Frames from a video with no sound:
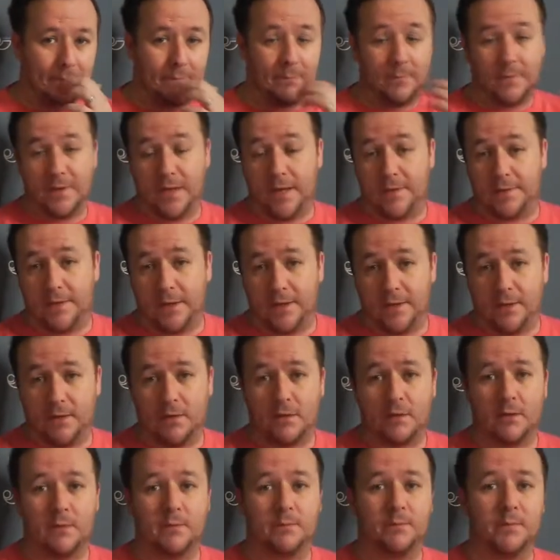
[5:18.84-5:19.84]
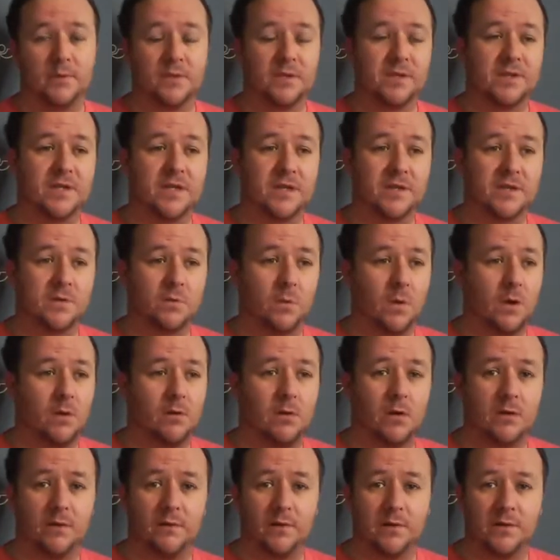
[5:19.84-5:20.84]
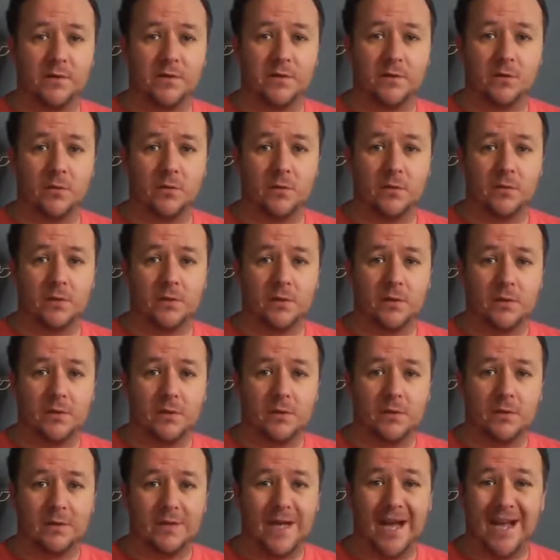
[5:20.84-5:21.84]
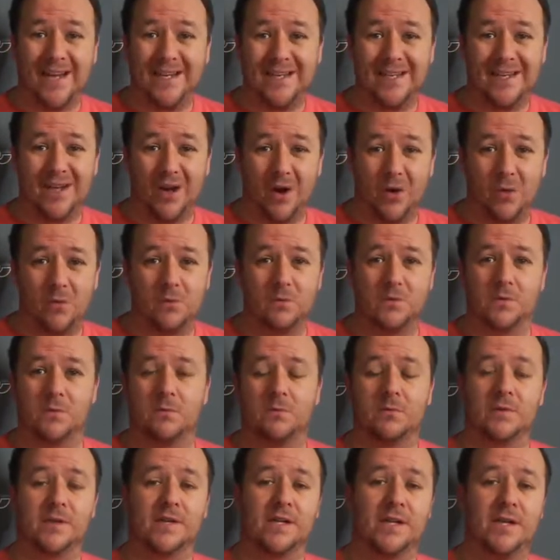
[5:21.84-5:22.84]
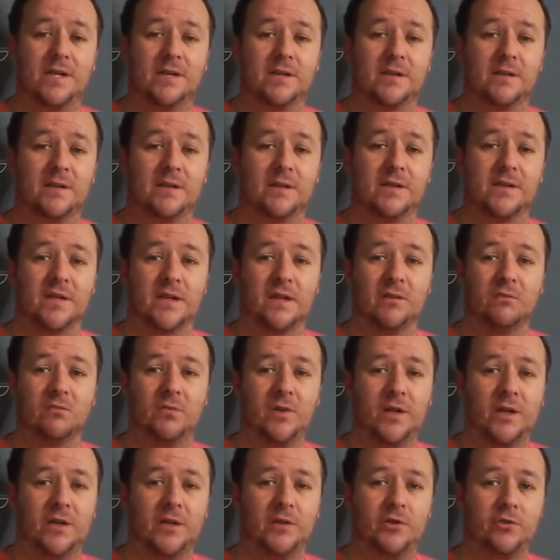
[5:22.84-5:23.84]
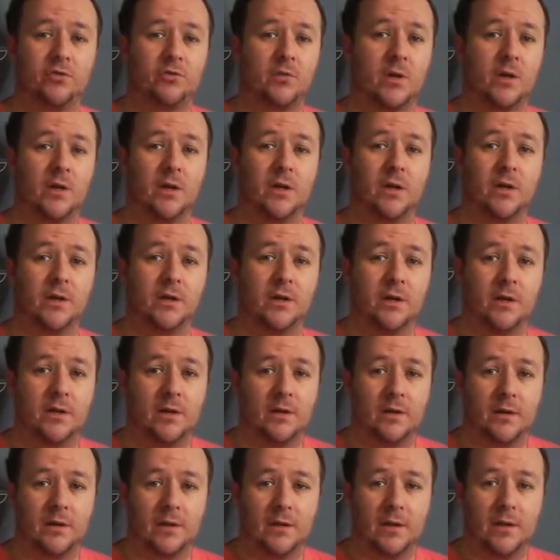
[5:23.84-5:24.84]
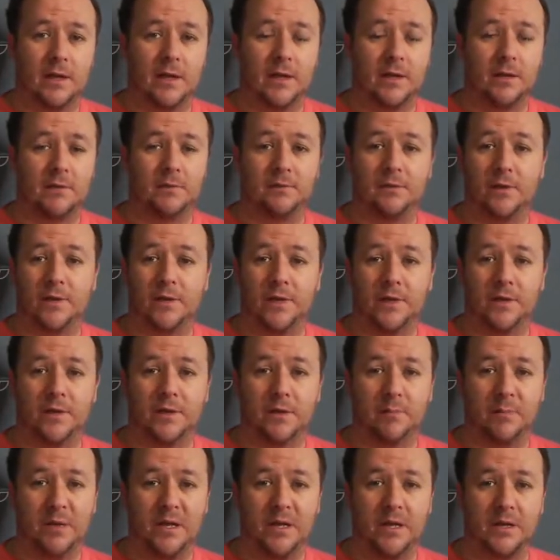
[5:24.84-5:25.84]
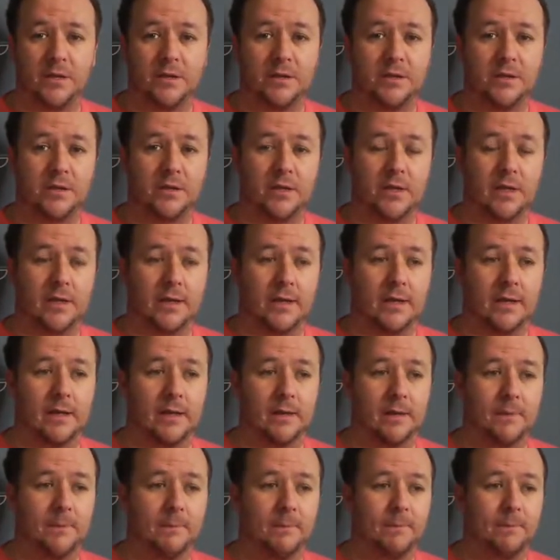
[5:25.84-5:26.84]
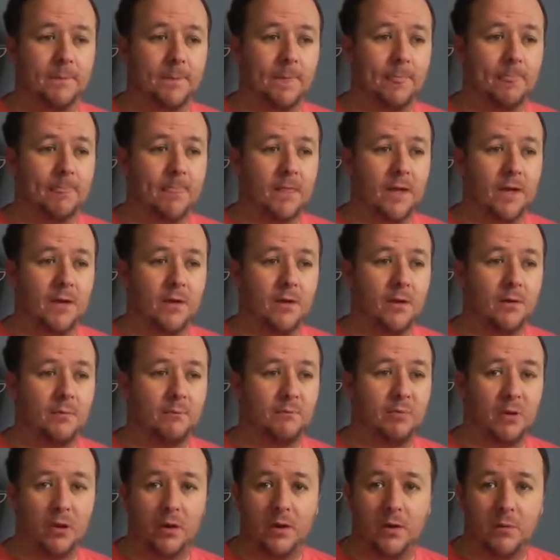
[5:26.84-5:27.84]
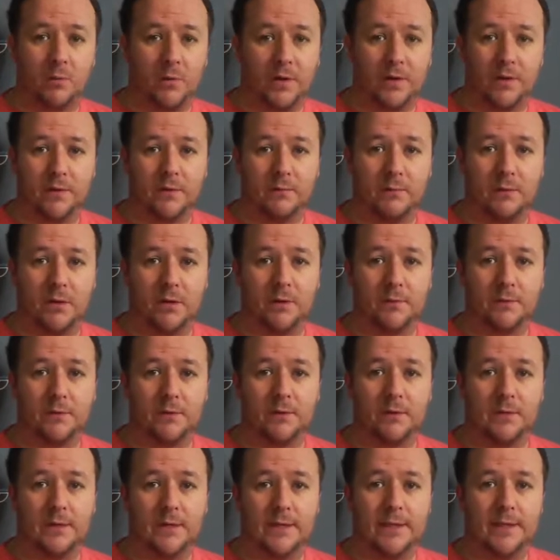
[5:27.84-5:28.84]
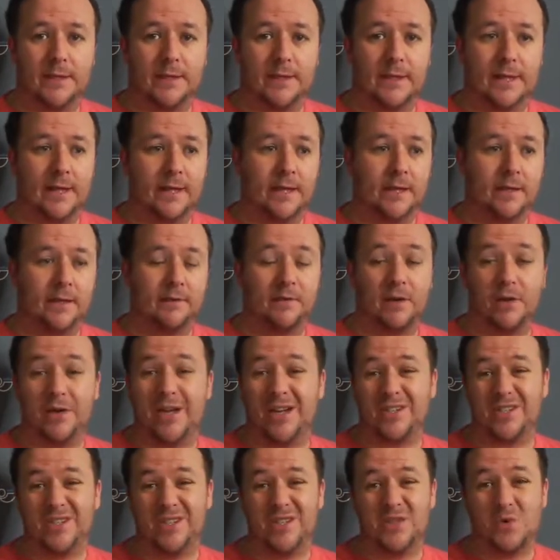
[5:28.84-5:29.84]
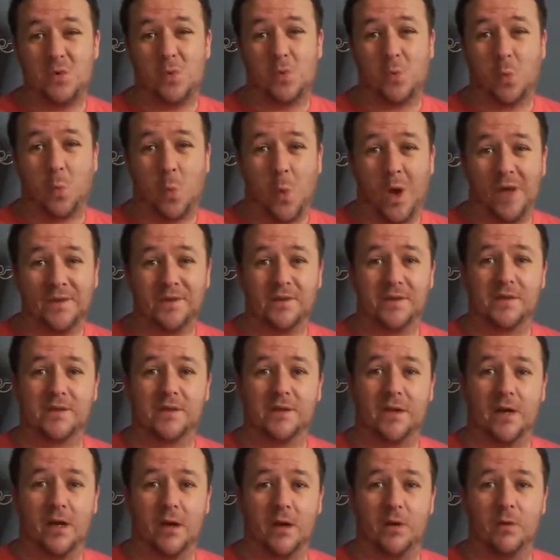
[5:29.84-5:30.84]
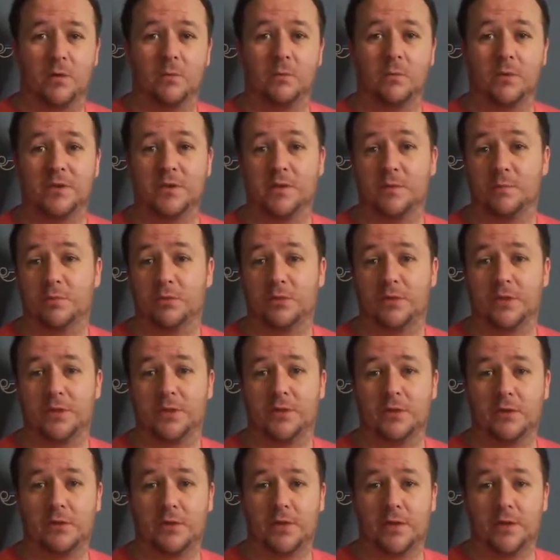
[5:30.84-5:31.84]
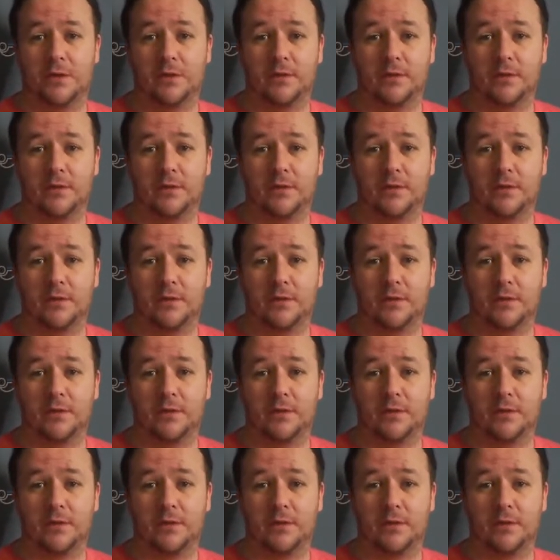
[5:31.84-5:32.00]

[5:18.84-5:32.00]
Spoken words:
And they are, but Sassuolo, they scored 8 goals all season, so they're really struggling at the front end of the pitch. They can't buy a win at the moment, and they've only actually scored once at home, which is pretty shocking.